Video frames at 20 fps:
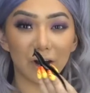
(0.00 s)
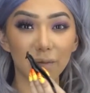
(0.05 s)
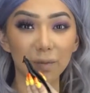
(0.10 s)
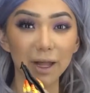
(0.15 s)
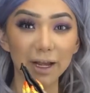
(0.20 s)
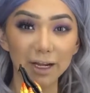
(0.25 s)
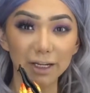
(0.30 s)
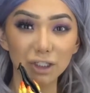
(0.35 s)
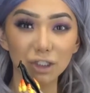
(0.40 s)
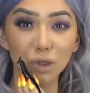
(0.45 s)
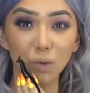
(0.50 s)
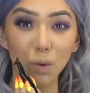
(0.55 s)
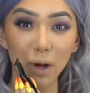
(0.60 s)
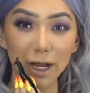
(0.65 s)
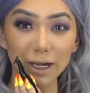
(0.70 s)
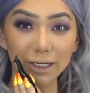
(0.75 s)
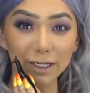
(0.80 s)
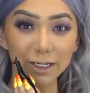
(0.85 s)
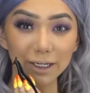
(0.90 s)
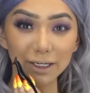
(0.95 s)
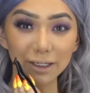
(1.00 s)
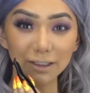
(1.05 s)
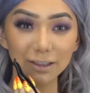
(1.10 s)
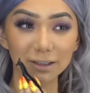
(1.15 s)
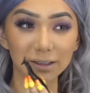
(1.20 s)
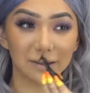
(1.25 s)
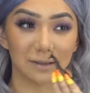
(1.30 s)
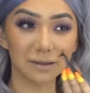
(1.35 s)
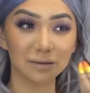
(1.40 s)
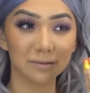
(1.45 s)
From like a 20
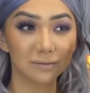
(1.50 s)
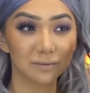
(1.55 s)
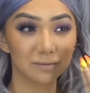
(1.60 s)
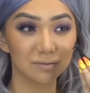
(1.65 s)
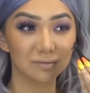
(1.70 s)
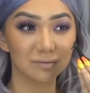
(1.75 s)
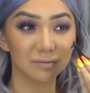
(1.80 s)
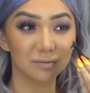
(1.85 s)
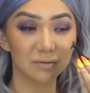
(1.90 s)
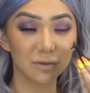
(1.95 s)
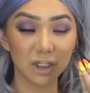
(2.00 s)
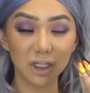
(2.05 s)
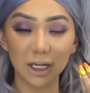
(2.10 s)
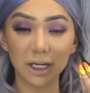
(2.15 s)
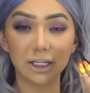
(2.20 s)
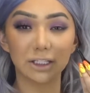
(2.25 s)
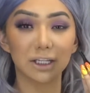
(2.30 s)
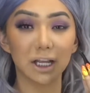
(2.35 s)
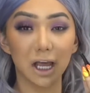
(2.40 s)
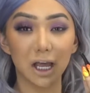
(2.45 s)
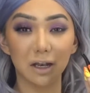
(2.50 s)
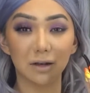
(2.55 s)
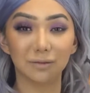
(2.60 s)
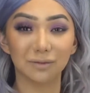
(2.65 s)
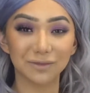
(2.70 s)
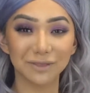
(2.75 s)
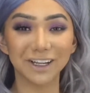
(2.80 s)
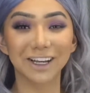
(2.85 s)
to like a 10.